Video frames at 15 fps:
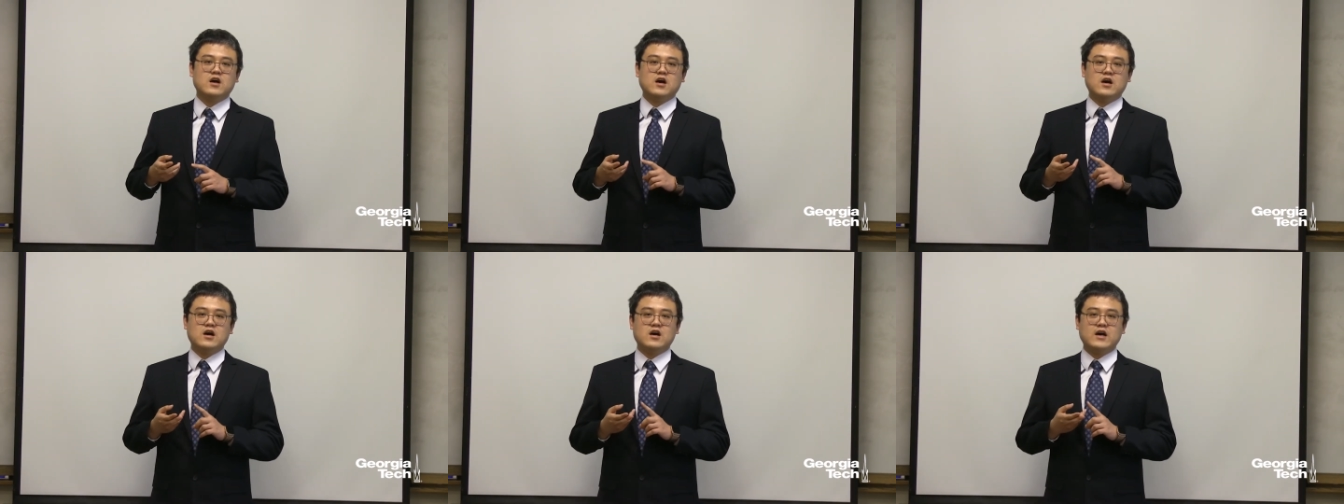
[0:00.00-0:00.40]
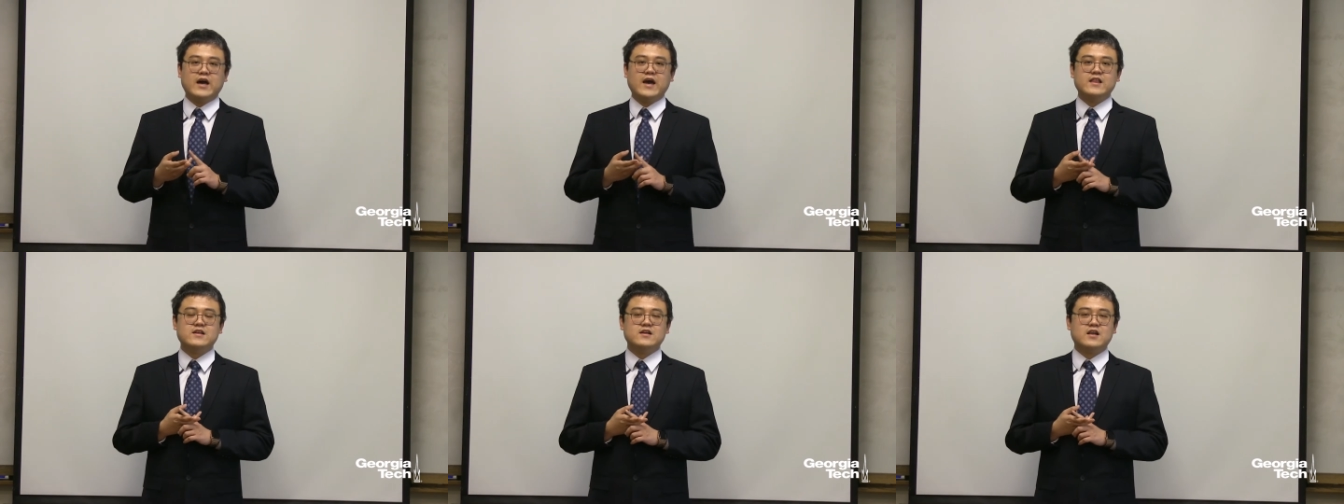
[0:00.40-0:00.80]

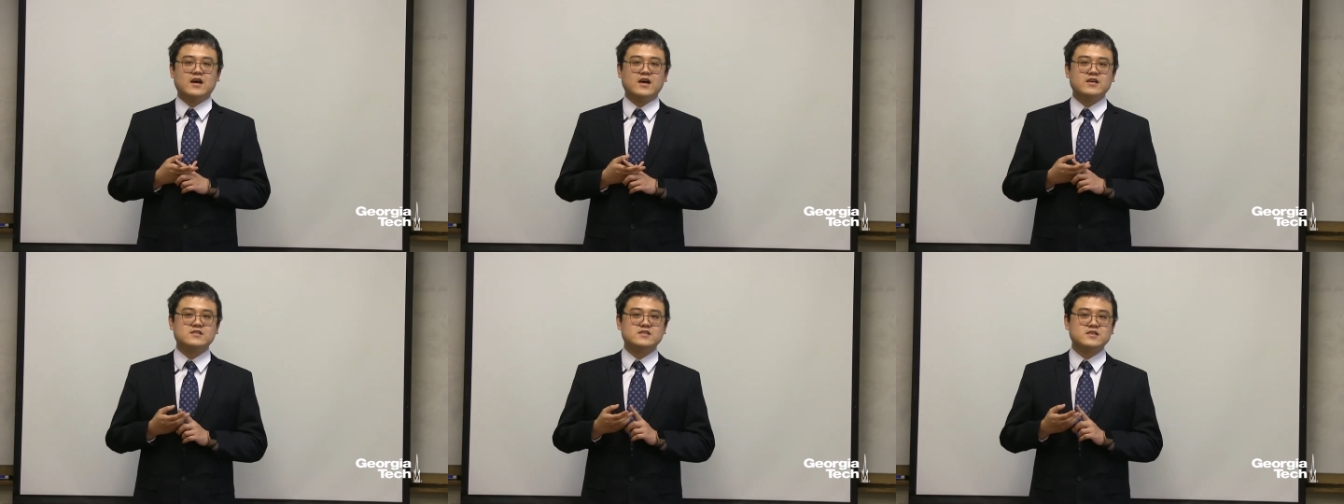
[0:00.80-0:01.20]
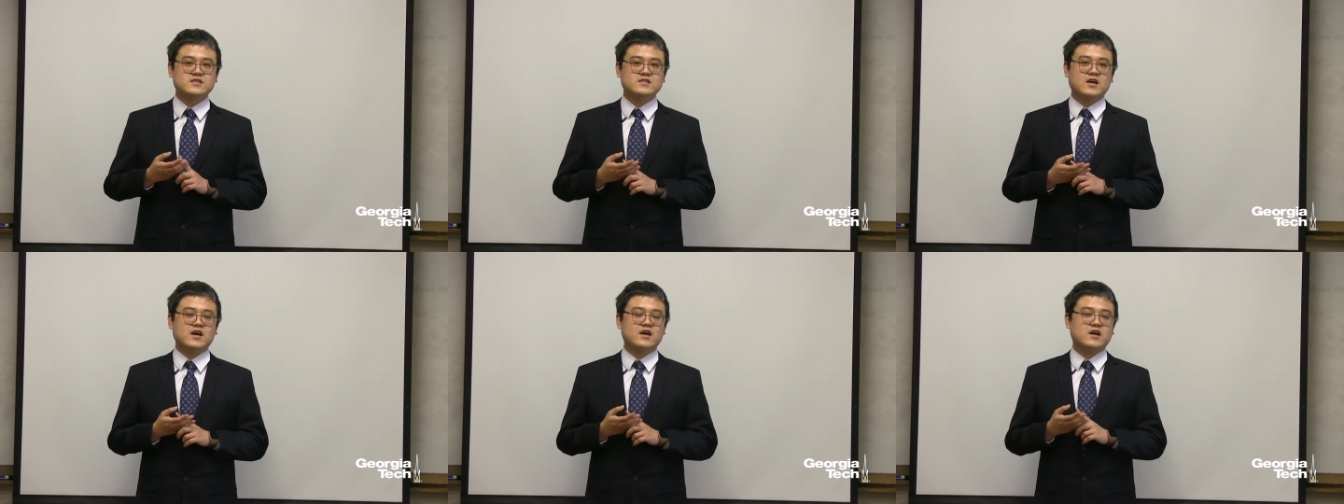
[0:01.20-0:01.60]
analyze,
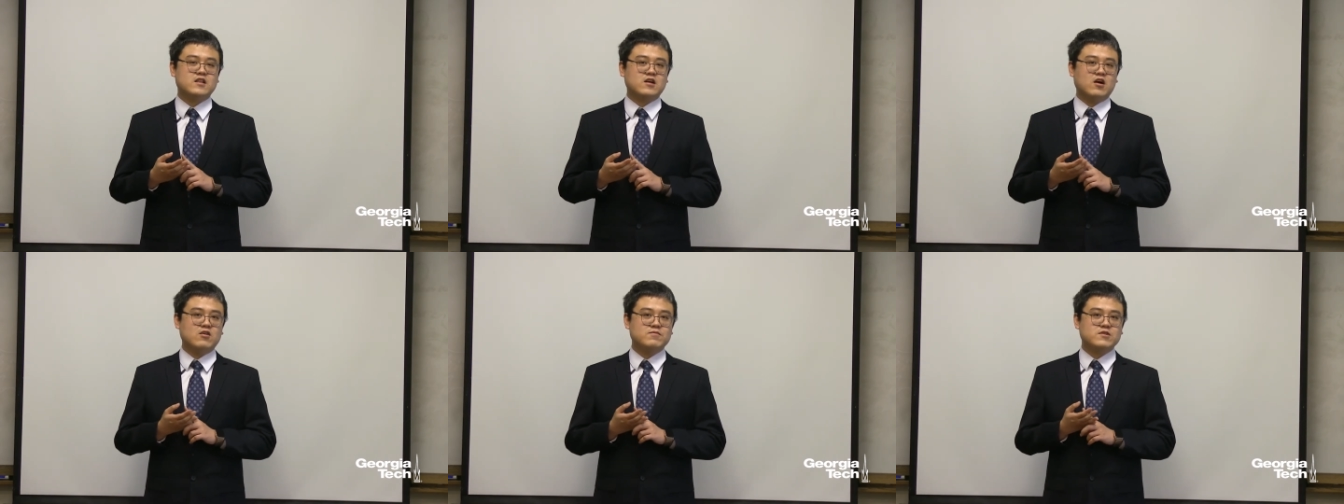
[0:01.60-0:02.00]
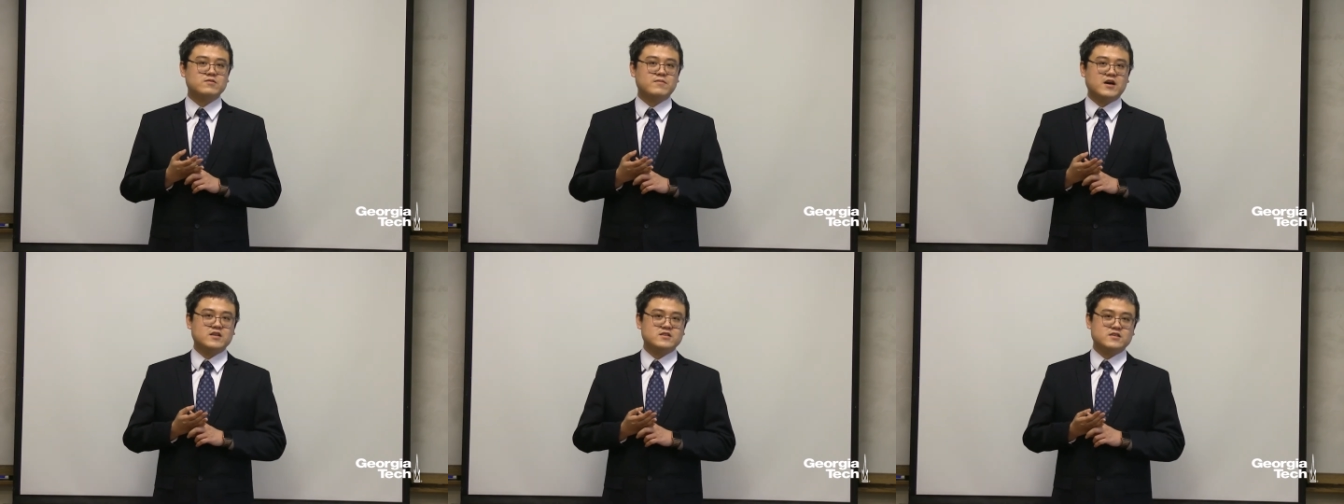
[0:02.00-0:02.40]
design, and
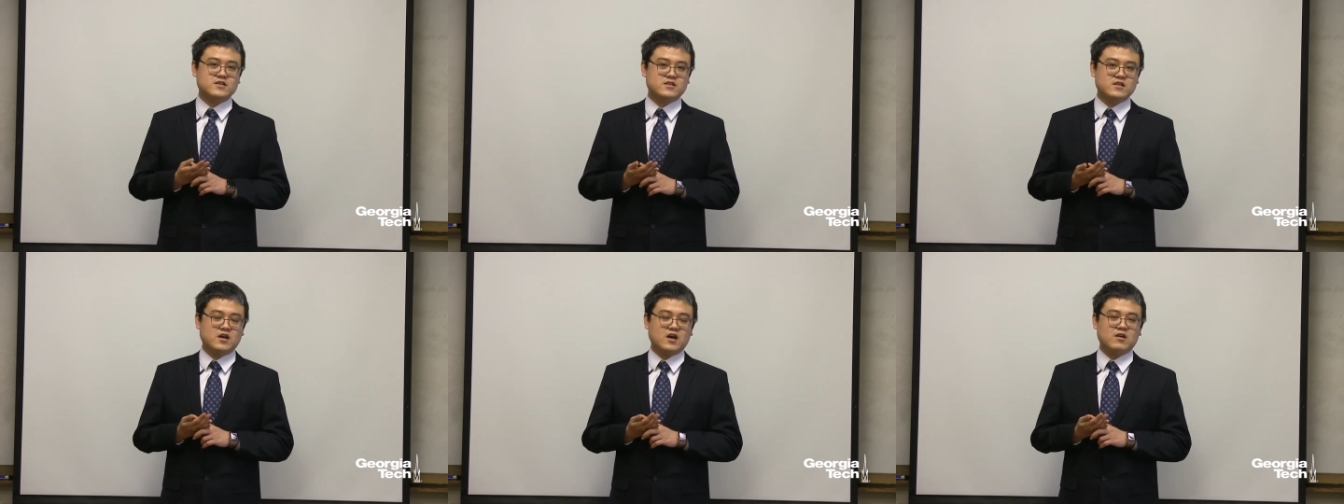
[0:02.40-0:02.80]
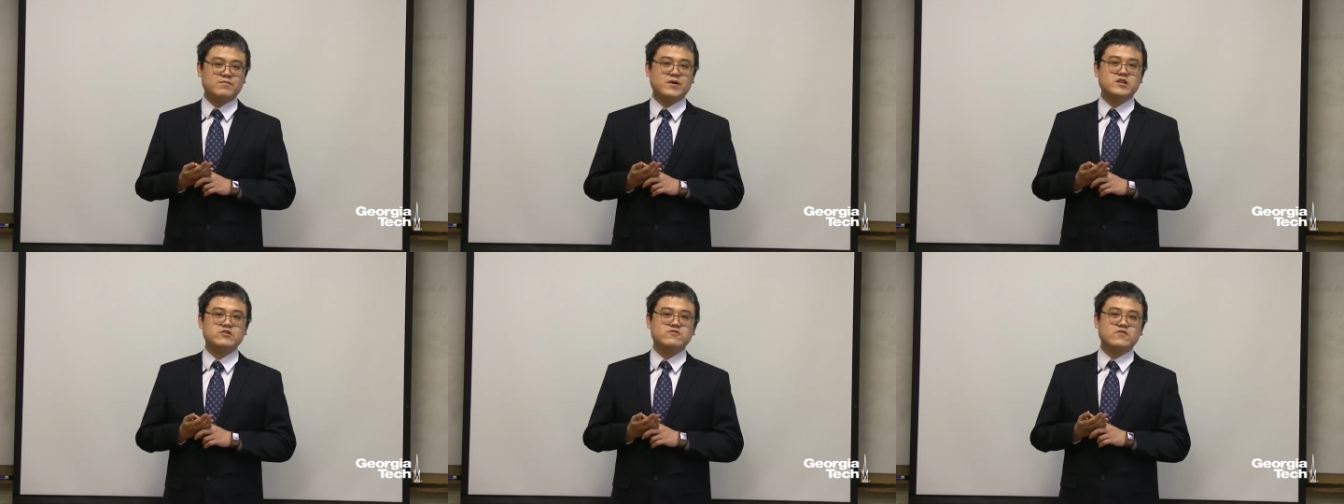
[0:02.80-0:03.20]
optimize the entire
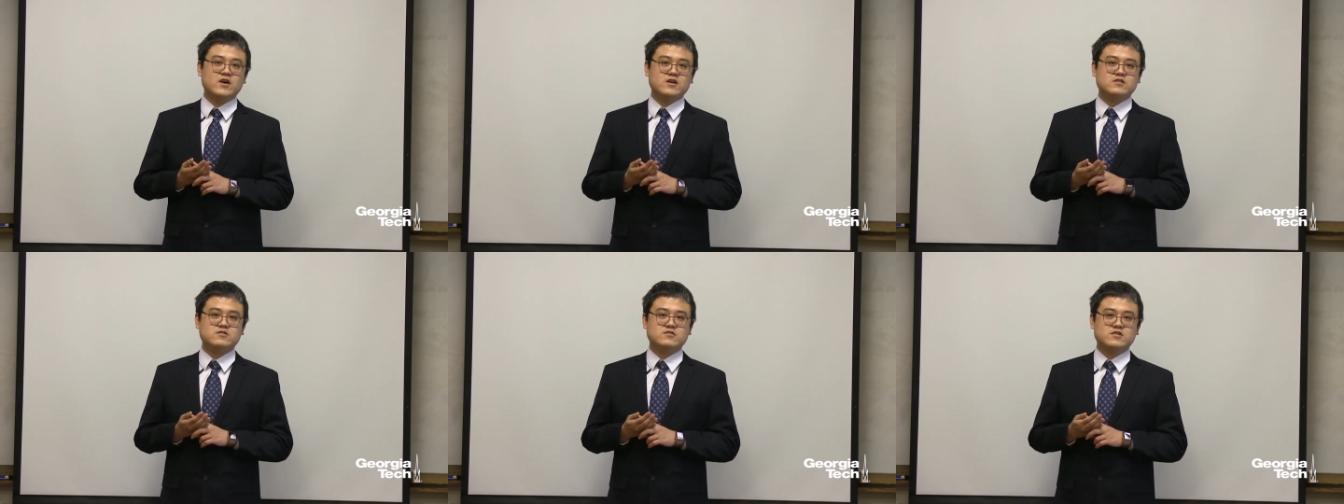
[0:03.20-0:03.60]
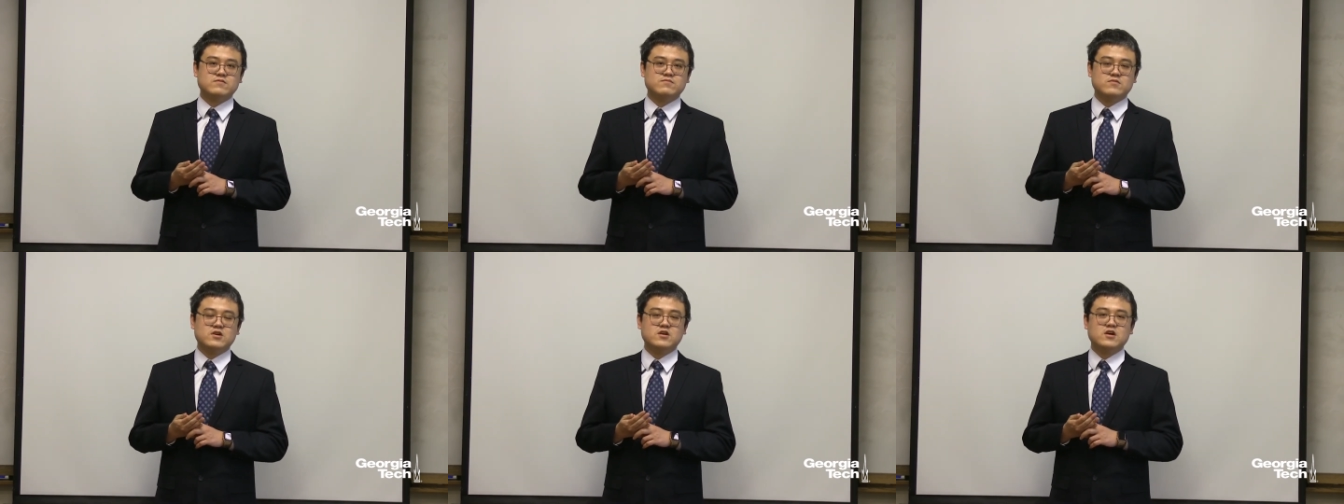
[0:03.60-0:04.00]

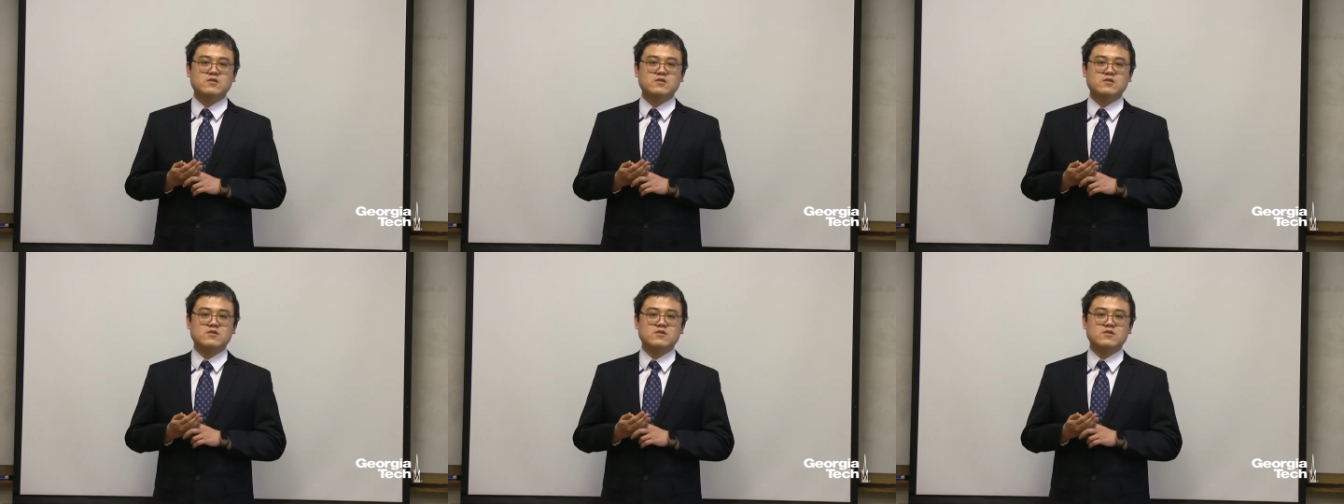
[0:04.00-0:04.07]
manufacturing